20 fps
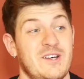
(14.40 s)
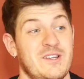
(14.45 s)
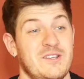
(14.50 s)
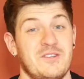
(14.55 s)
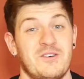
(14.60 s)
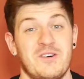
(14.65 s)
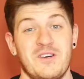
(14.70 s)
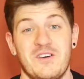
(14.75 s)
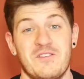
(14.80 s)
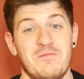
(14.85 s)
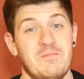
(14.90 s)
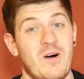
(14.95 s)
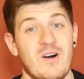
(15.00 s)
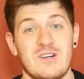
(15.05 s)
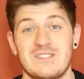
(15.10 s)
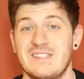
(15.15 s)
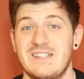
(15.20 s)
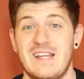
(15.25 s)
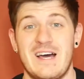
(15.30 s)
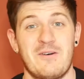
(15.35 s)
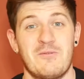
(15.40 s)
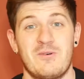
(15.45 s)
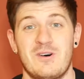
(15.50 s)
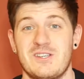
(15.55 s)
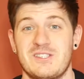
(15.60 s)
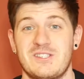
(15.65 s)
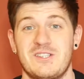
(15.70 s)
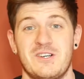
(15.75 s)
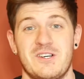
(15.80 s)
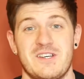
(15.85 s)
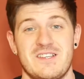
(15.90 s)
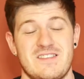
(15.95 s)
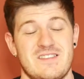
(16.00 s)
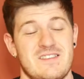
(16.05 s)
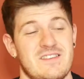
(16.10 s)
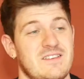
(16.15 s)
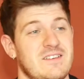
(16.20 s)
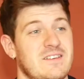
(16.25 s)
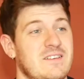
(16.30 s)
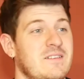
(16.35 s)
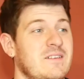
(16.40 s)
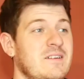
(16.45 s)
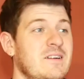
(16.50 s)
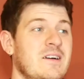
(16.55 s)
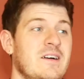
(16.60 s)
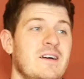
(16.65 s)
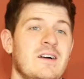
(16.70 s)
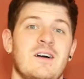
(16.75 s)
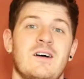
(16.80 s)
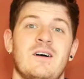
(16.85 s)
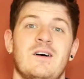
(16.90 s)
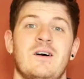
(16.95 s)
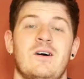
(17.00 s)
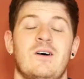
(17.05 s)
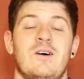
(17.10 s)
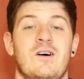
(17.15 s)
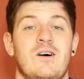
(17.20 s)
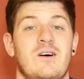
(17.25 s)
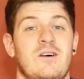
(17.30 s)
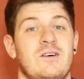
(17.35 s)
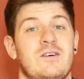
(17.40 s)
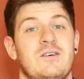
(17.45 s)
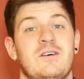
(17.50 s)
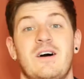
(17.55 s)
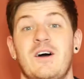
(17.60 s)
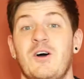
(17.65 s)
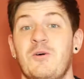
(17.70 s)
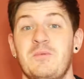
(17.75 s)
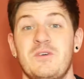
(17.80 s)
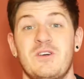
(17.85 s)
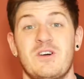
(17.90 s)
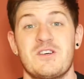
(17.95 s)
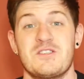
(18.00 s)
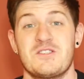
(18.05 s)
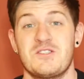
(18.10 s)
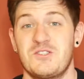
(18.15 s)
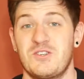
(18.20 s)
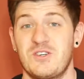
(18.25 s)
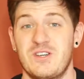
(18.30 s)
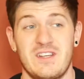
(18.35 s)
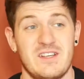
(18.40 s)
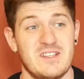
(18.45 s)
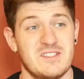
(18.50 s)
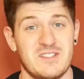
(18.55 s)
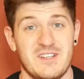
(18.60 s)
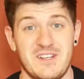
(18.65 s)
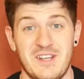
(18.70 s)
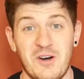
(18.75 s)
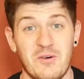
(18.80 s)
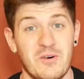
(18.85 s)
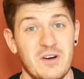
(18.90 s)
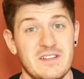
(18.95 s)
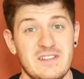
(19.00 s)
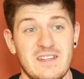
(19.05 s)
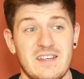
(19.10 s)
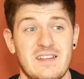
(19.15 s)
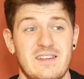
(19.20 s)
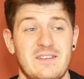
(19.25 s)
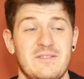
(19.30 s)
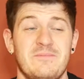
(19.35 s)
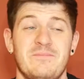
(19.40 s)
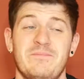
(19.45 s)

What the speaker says: night of boxing that was, guys. Oh, I hope you guys enjoyed it, because I know I did.